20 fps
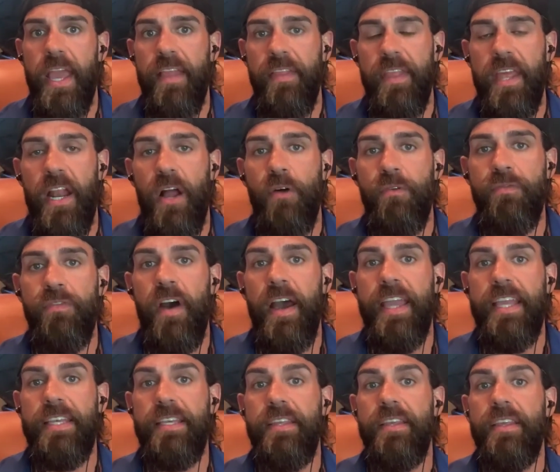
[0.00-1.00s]
And then I'll
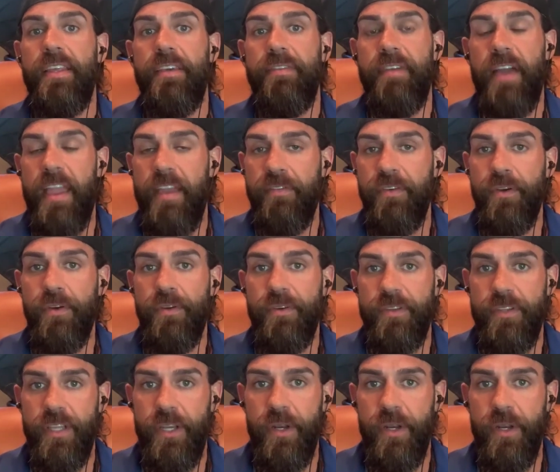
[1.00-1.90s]
find, if I ever,